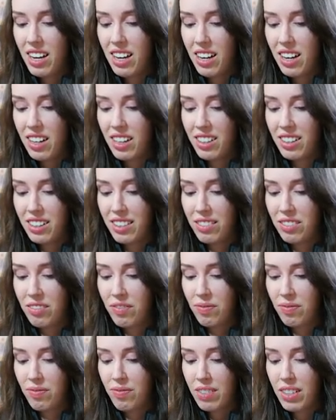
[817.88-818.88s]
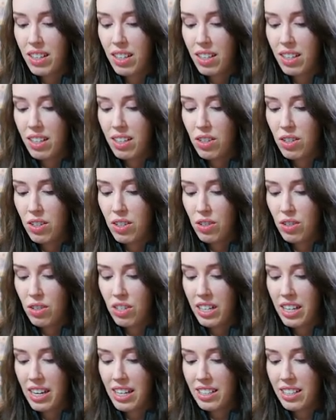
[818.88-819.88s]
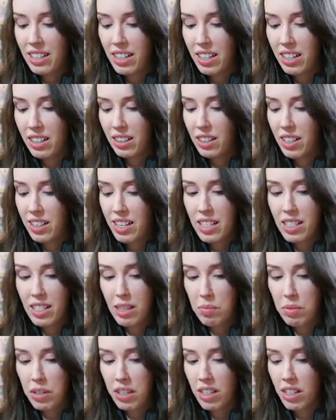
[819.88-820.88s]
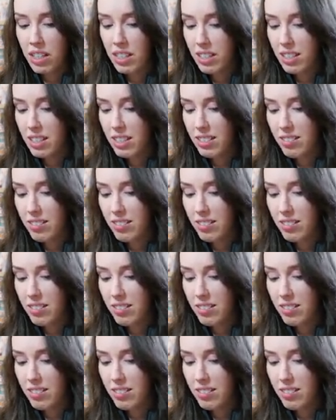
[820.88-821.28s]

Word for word: uh, using it as like a lucky dip, I guess,